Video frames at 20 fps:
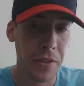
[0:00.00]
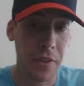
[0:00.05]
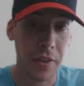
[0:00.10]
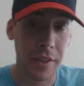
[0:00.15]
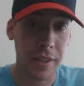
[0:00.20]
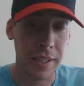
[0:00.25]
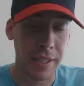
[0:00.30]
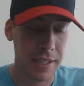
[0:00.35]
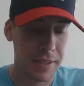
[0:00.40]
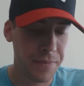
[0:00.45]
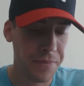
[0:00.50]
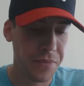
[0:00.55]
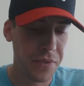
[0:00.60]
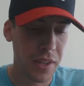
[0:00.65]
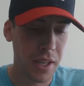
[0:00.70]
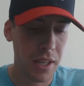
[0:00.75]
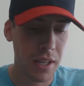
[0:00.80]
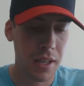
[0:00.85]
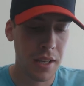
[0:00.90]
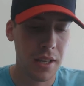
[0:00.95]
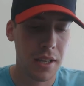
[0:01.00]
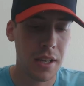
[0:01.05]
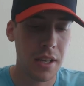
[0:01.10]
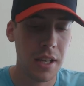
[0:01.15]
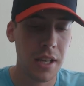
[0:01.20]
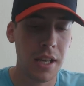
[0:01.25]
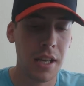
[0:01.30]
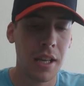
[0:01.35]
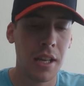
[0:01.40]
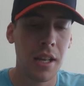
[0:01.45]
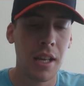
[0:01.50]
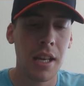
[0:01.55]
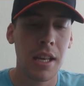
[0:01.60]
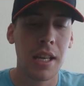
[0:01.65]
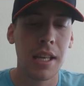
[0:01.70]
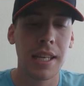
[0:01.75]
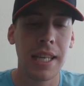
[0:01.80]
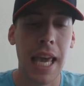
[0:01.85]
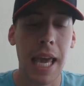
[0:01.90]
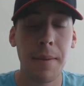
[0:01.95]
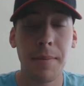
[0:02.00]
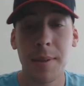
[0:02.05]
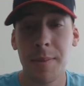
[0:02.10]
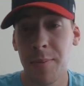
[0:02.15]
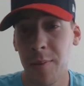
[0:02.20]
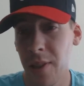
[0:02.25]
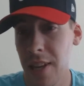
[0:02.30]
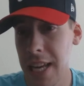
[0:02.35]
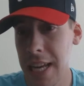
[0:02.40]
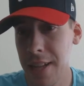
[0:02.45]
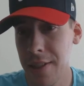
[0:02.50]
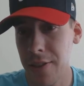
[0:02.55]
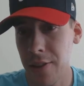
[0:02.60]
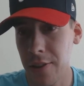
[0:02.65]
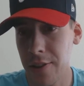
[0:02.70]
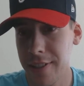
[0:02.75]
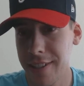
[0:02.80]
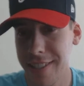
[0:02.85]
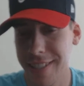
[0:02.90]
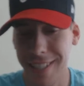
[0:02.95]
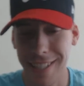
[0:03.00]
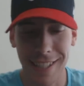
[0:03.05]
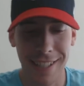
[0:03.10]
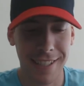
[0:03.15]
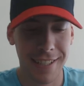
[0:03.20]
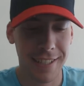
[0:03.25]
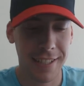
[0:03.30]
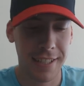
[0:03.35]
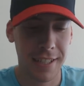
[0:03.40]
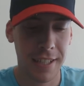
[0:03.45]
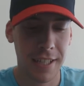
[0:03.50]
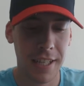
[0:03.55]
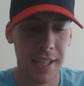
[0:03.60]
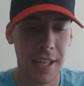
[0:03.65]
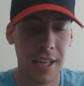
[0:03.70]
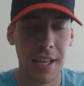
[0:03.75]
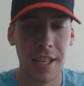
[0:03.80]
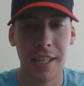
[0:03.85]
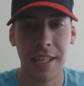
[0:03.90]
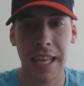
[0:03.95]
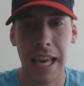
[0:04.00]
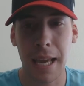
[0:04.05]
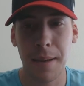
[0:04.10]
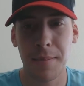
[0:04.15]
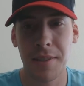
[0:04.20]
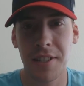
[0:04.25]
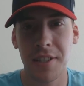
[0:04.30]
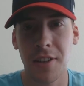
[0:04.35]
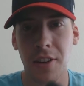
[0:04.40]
Look at this. Games played, 36. Games